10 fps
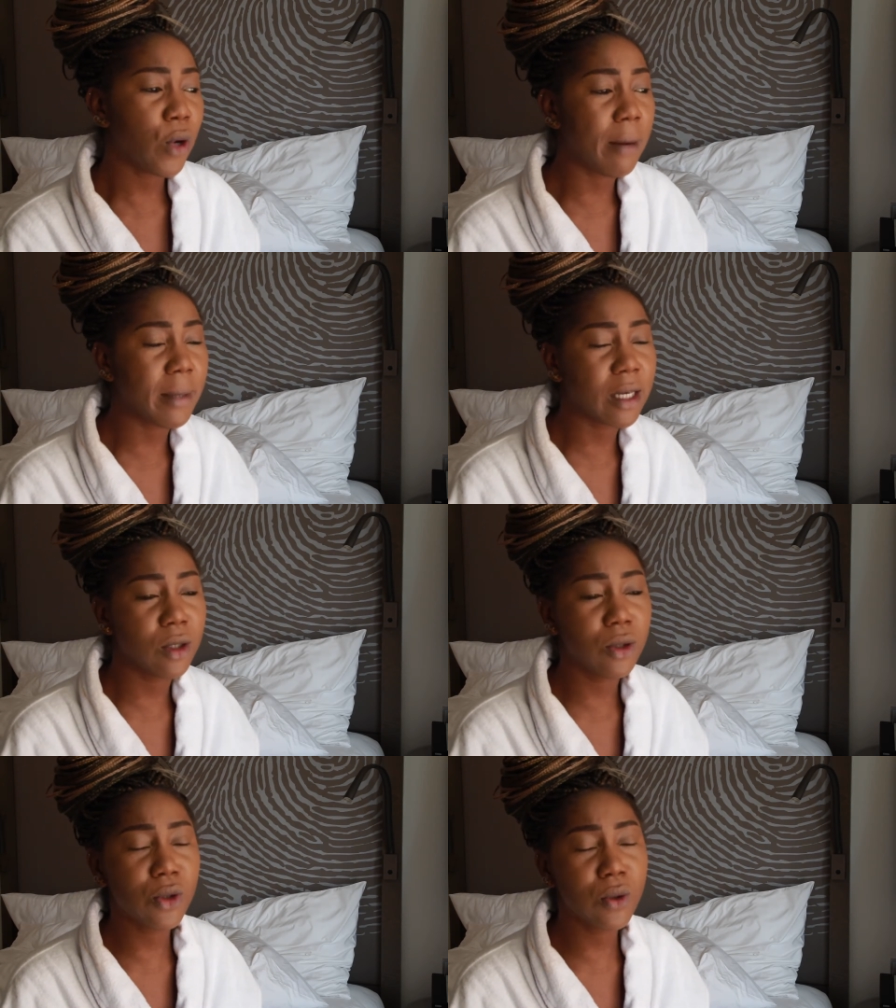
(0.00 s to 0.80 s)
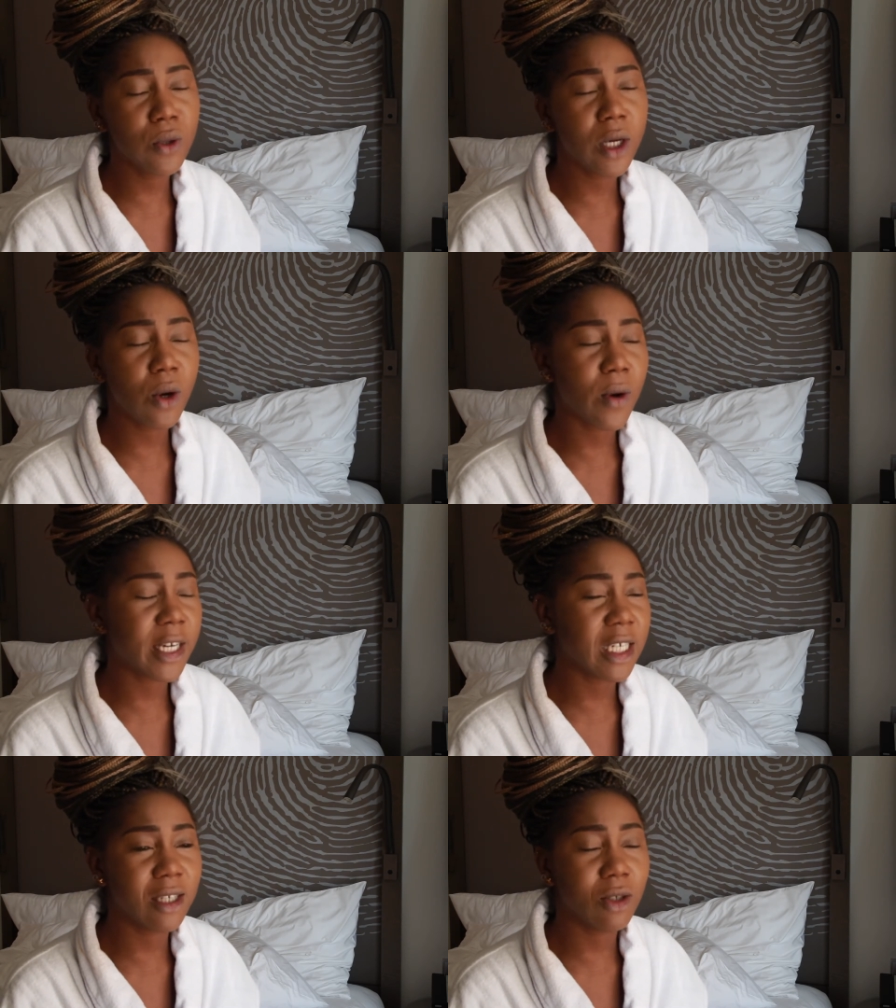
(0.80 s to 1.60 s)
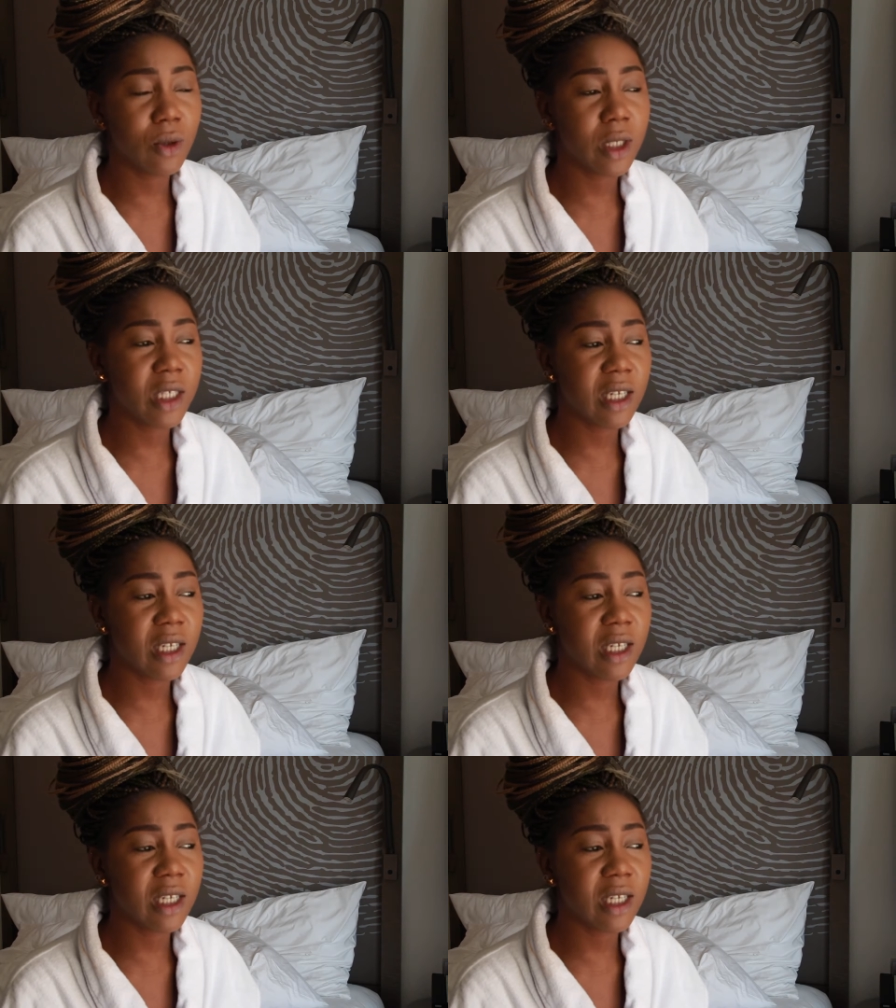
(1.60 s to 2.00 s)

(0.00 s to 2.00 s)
how am I gonna do it, I can't do this.